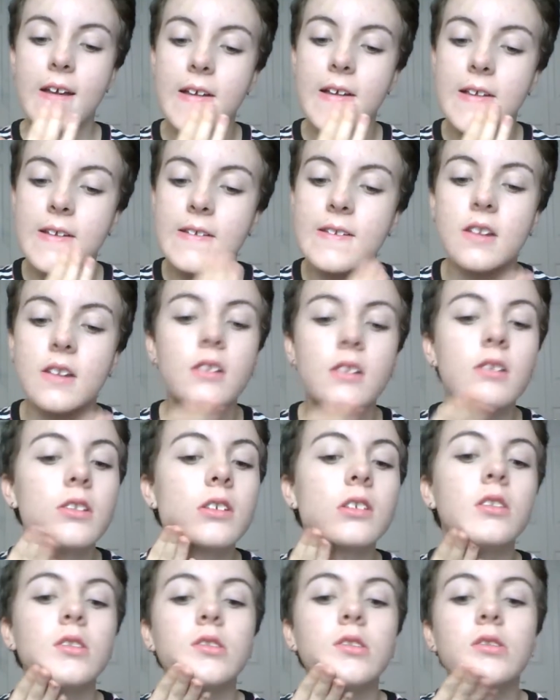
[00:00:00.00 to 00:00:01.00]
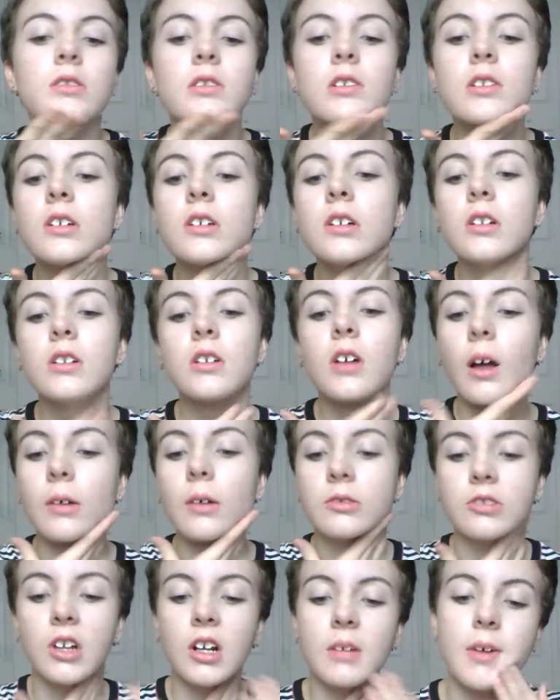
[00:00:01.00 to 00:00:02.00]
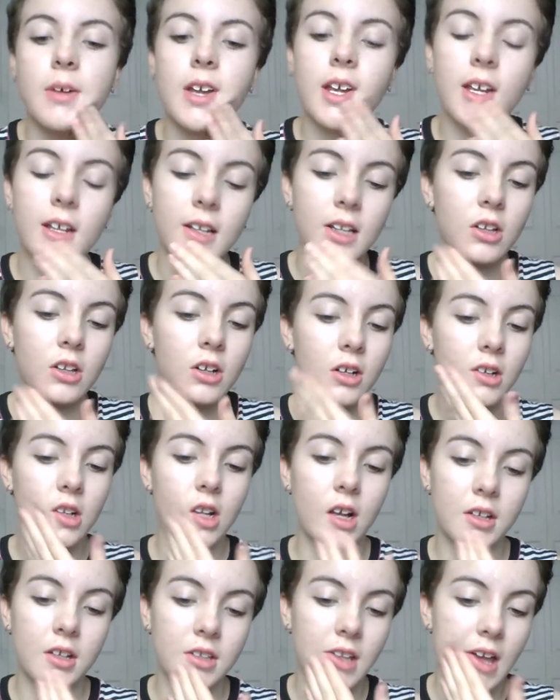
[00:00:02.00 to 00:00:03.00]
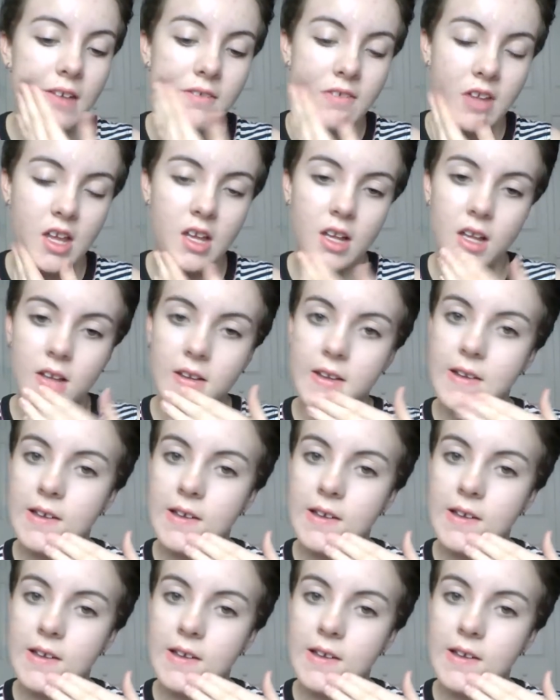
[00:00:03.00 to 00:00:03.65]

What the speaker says: and I'm trying to make it look not as heavy.